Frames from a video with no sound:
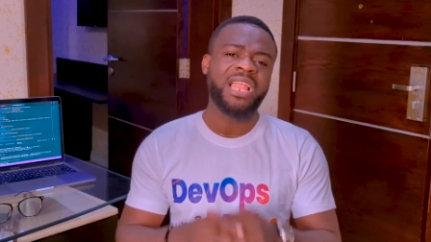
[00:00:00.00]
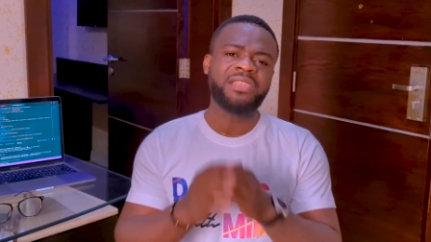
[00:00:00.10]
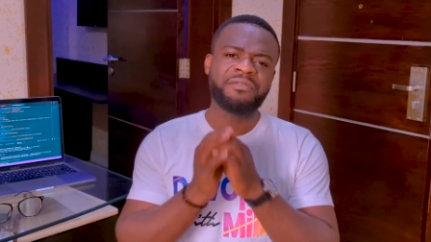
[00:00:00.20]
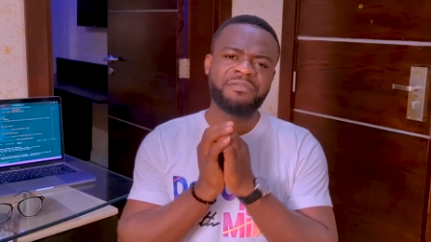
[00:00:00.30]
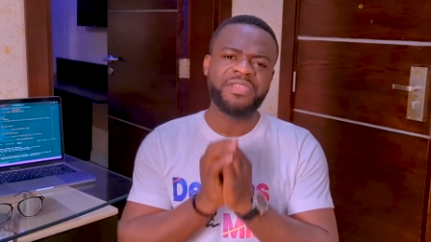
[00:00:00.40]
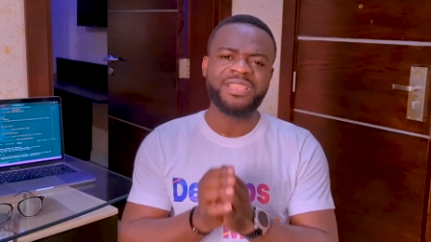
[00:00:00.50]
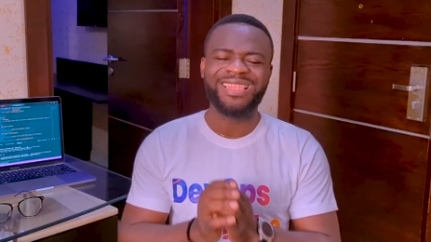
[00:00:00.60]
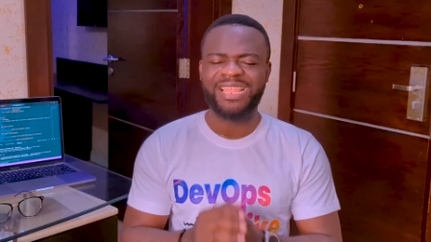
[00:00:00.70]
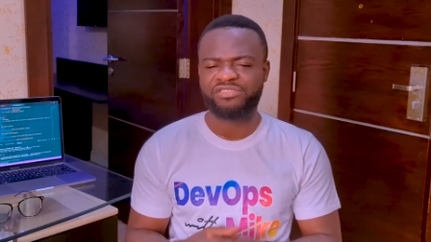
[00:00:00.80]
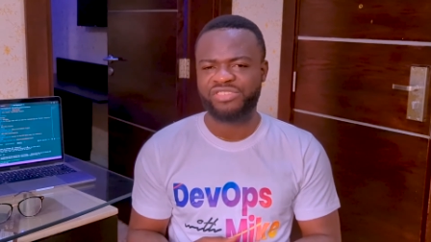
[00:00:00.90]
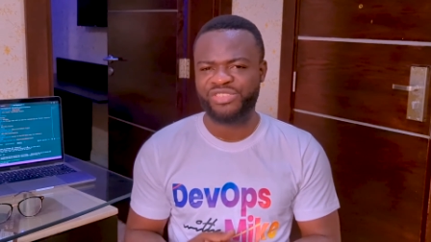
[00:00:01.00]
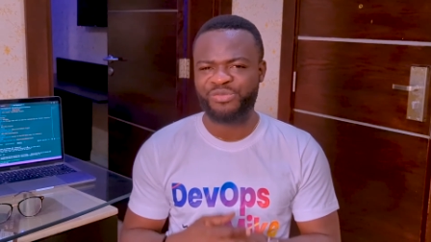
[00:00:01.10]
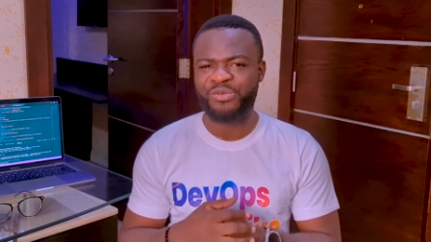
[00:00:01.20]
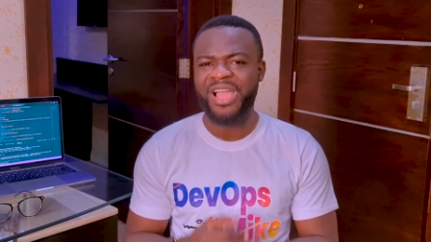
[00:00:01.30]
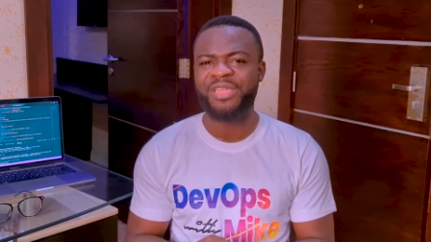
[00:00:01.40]
And the fifth and last
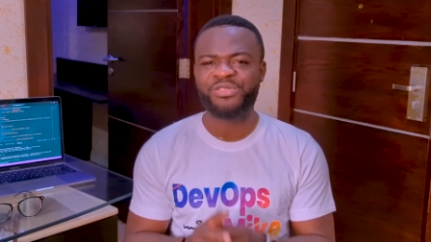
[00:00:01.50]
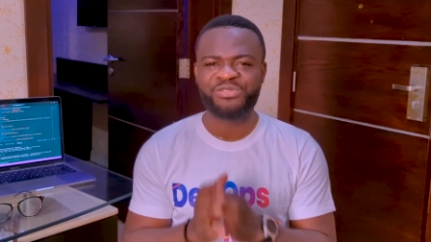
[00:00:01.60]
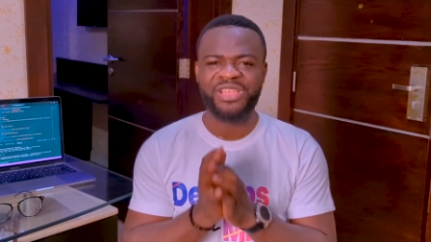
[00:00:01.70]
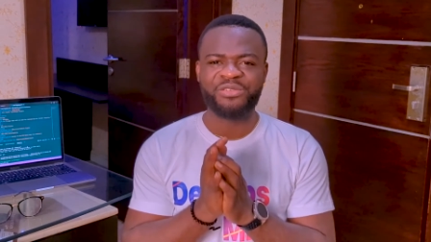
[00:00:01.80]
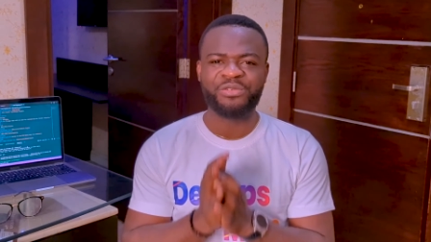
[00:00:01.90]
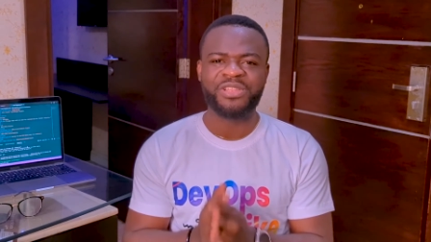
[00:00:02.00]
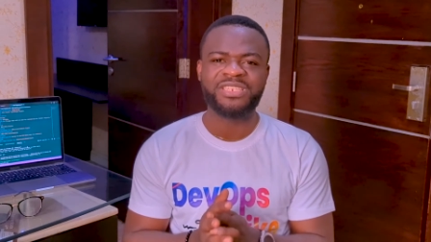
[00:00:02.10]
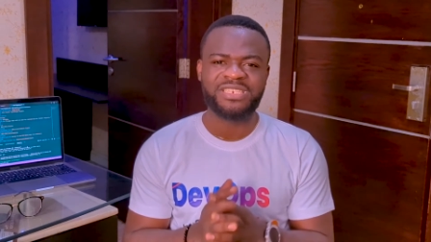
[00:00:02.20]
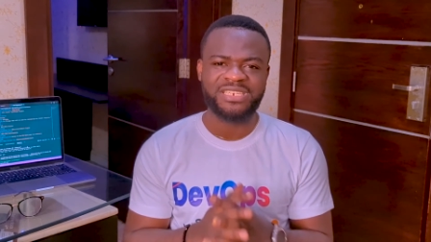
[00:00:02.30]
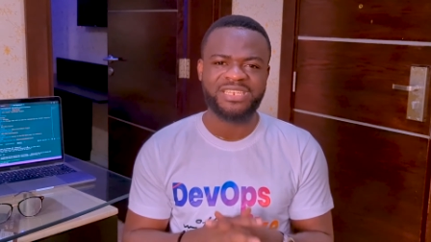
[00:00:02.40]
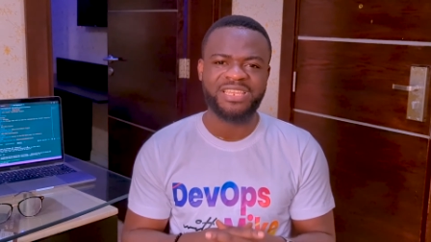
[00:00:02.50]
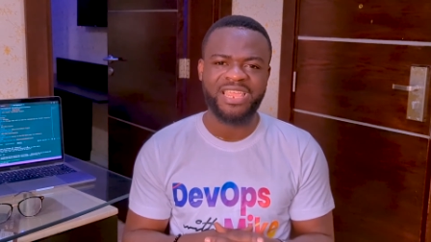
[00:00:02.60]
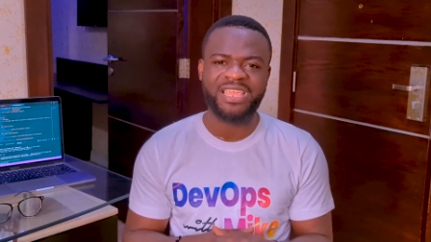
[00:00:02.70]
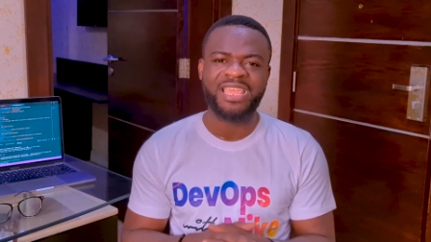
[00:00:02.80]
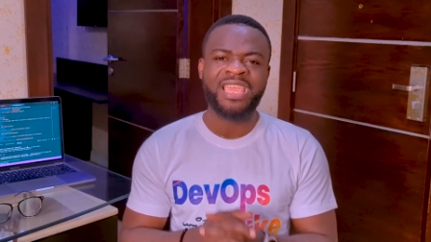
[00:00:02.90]
reason why you should enroll in J J
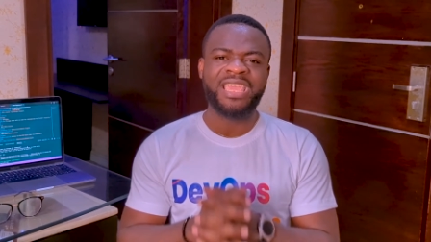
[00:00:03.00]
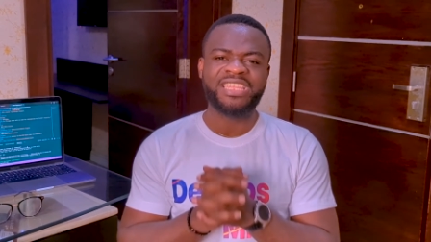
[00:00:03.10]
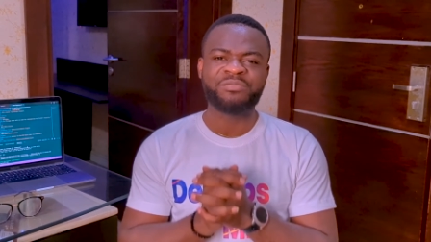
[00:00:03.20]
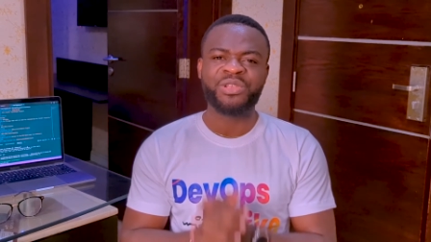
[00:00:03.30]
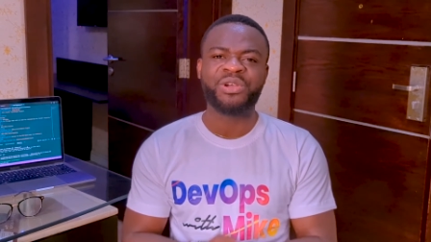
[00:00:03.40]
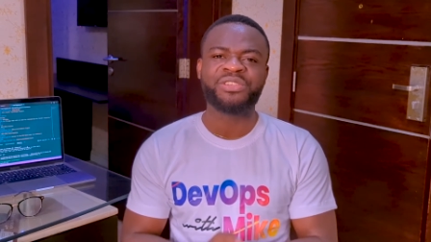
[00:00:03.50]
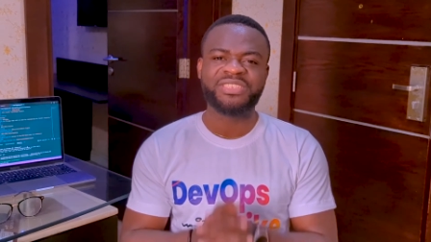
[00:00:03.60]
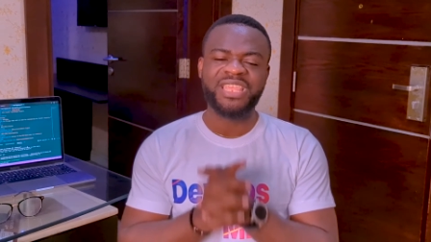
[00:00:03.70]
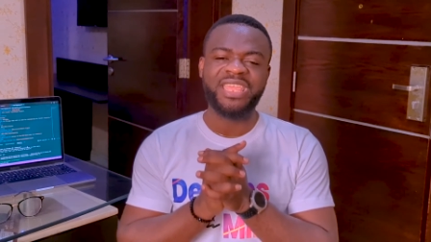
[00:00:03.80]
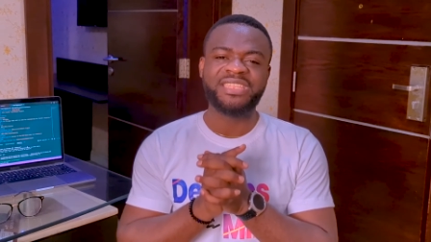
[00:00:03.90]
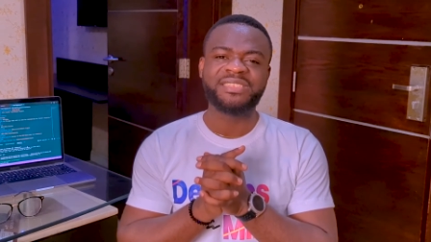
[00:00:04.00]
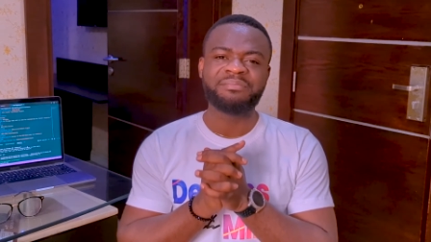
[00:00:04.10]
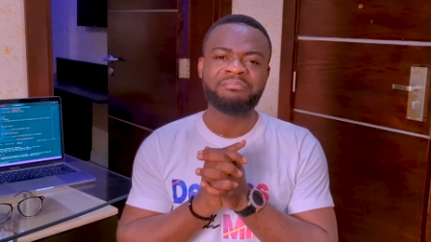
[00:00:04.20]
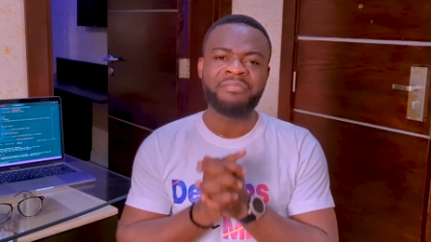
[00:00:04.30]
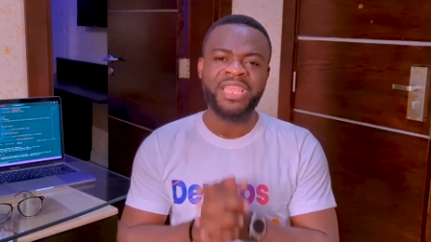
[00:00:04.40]
Tech is because
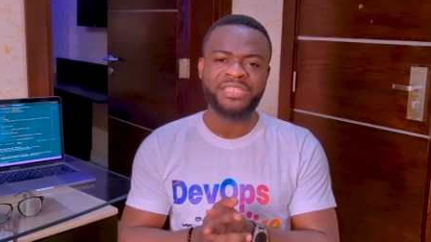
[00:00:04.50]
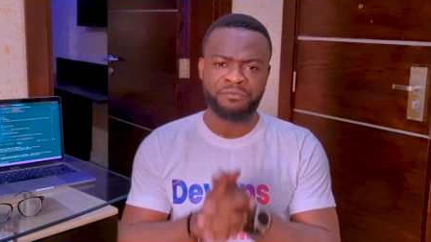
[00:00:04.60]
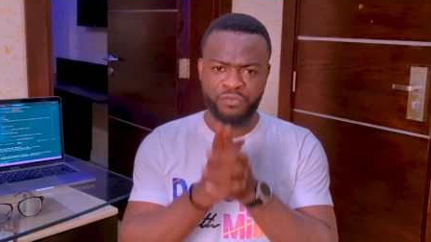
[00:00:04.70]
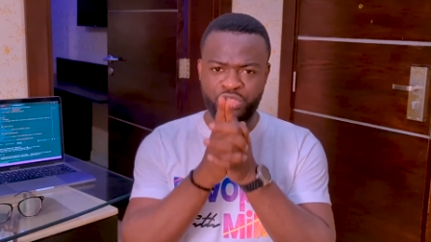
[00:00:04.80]
it's meant for